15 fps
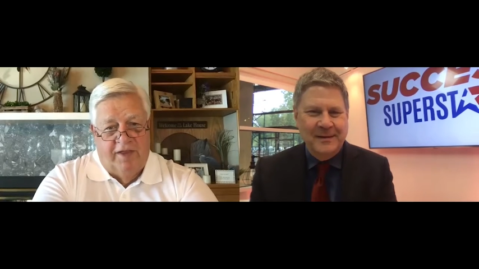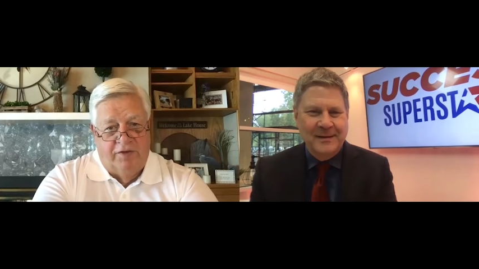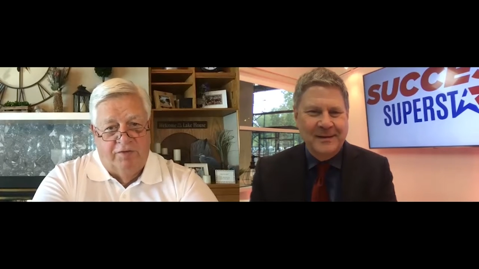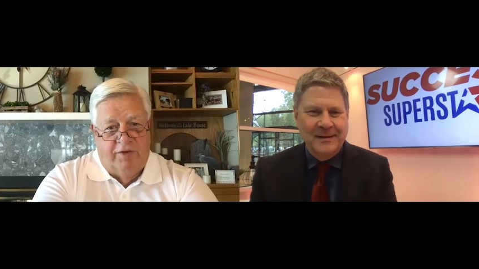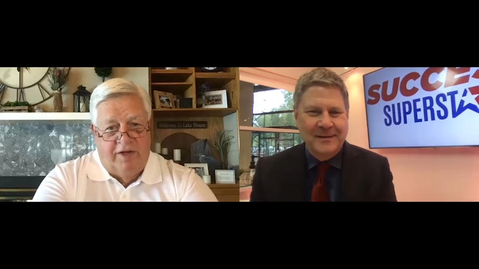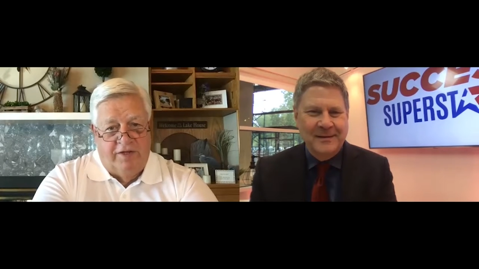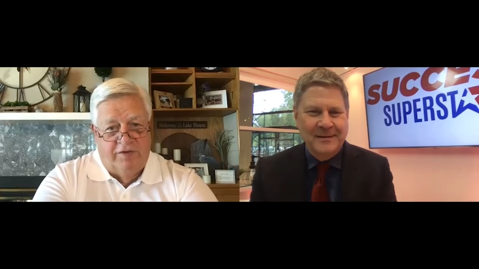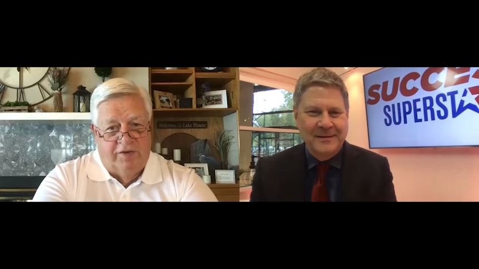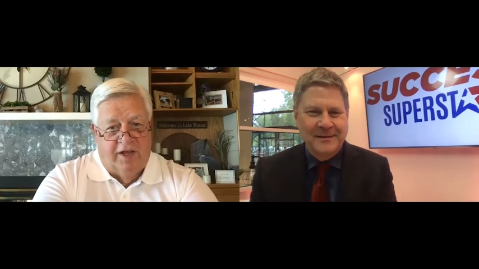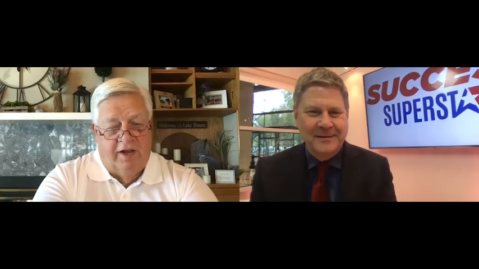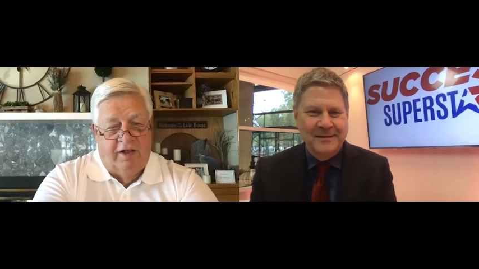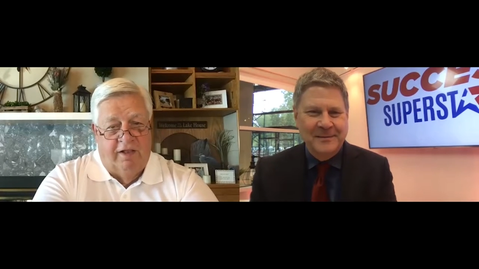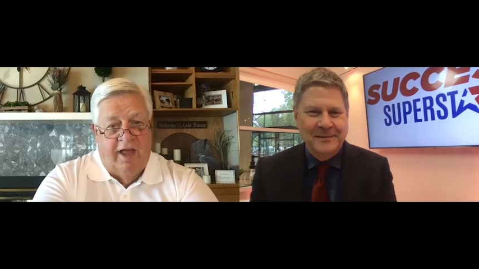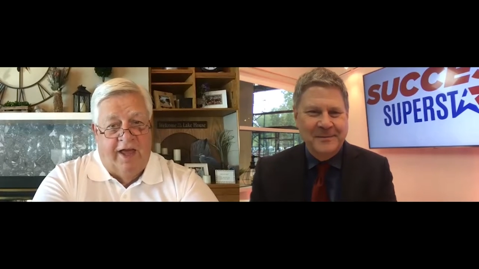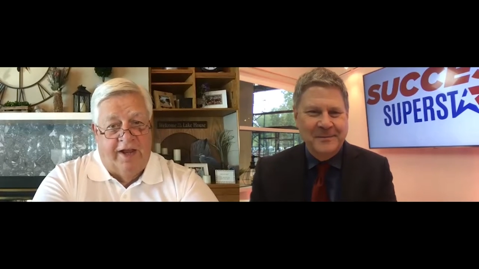Speaker 1: that your agents get
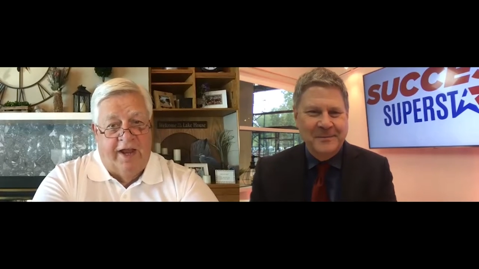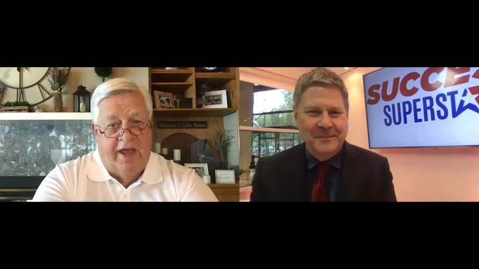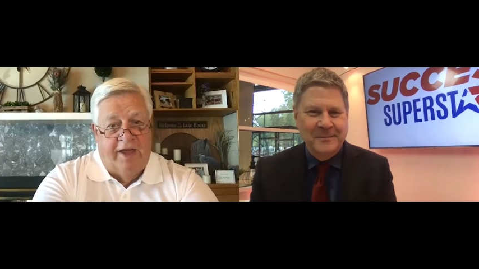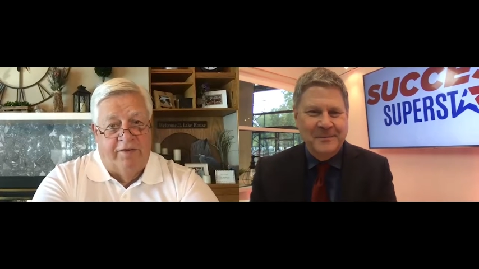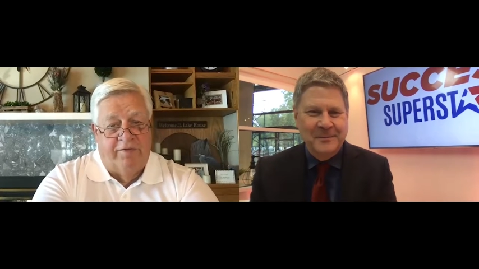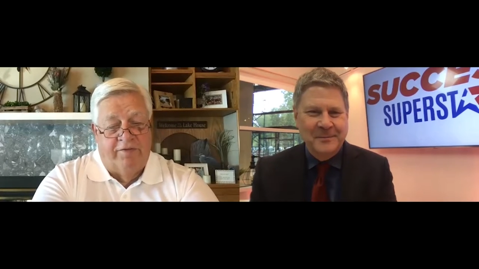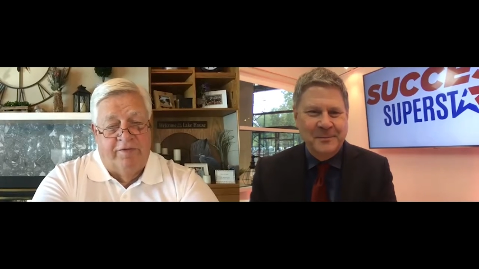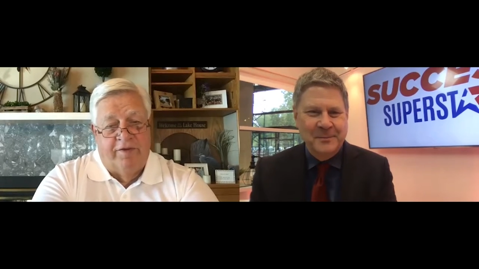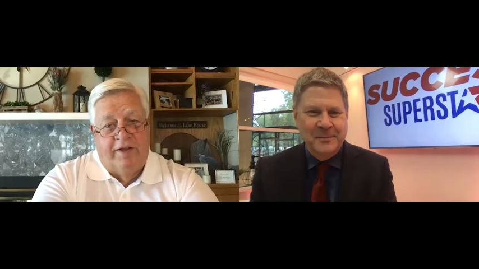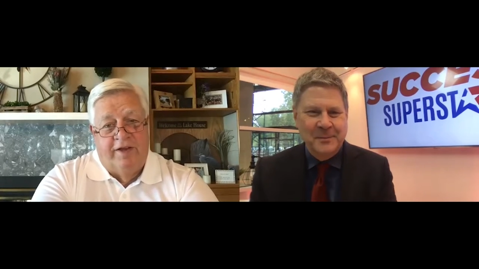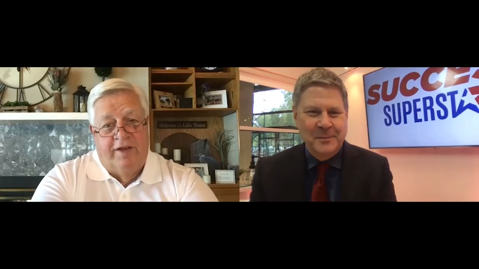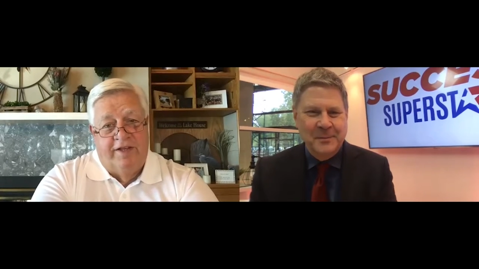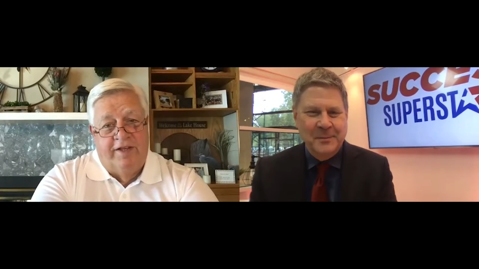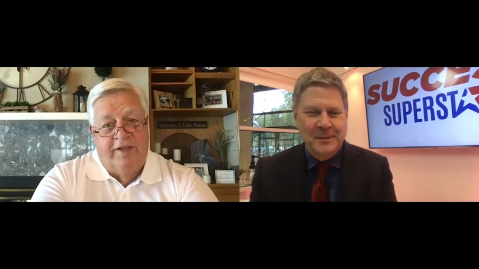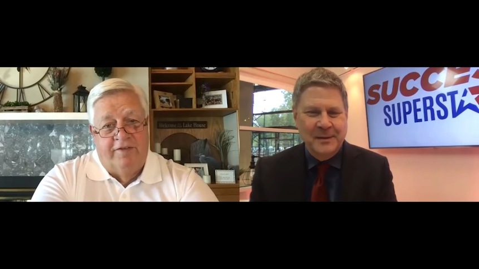a lot out of
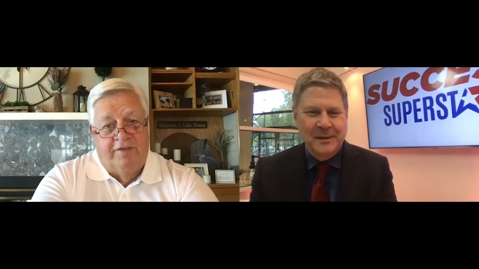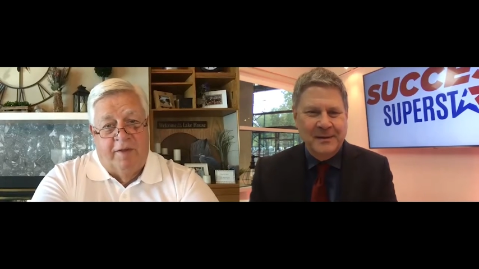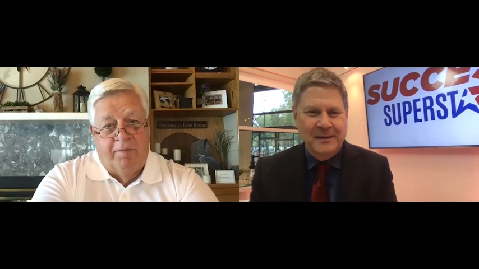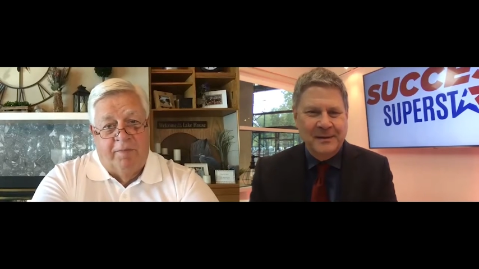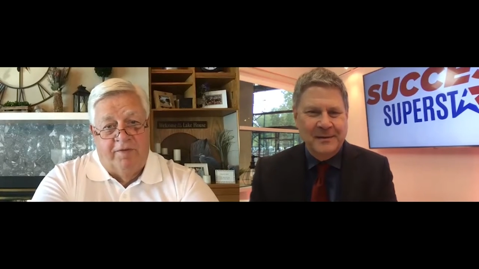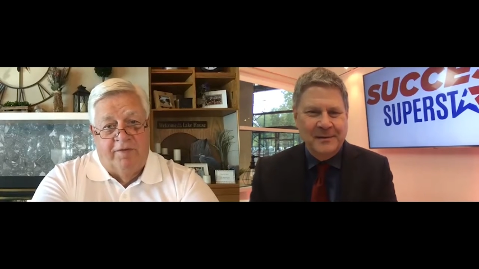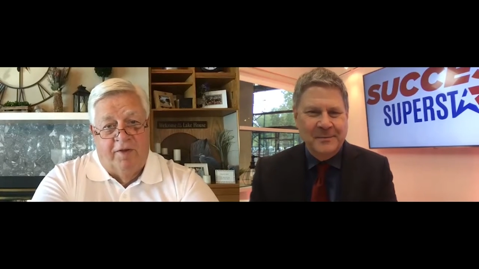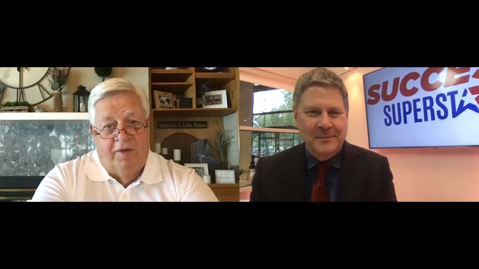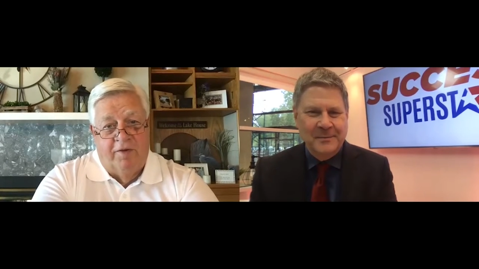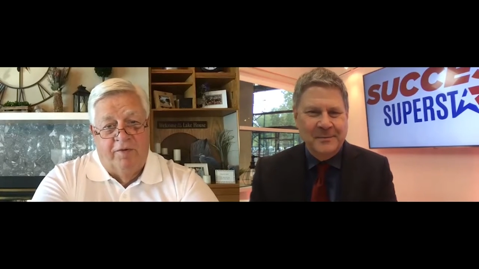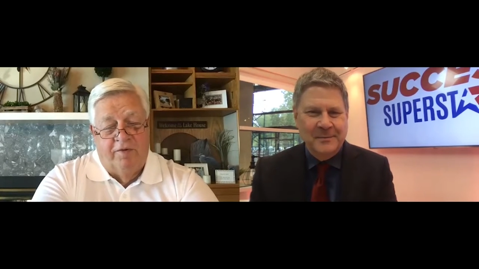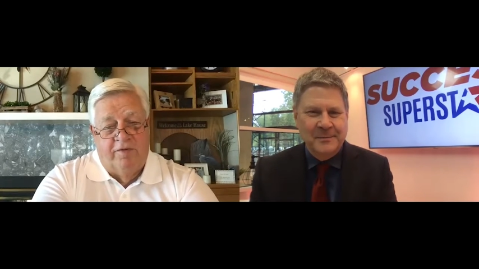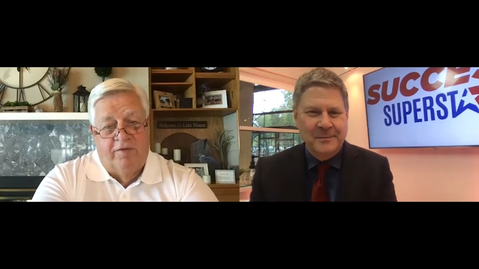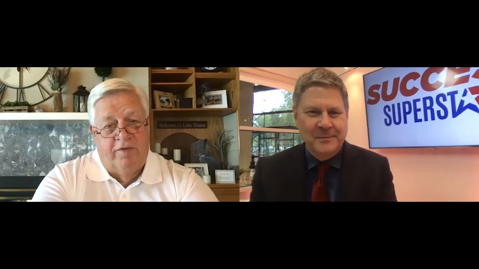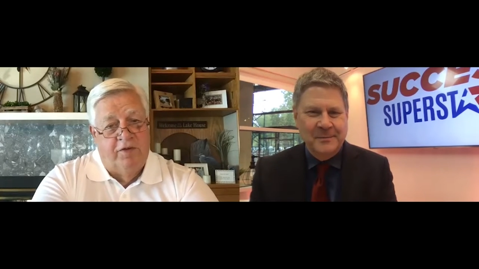these
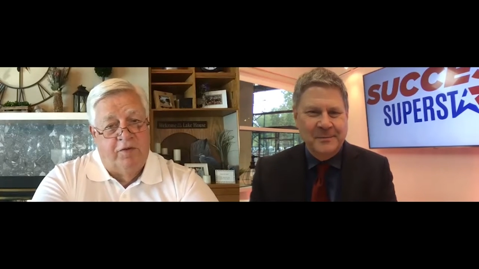episodes.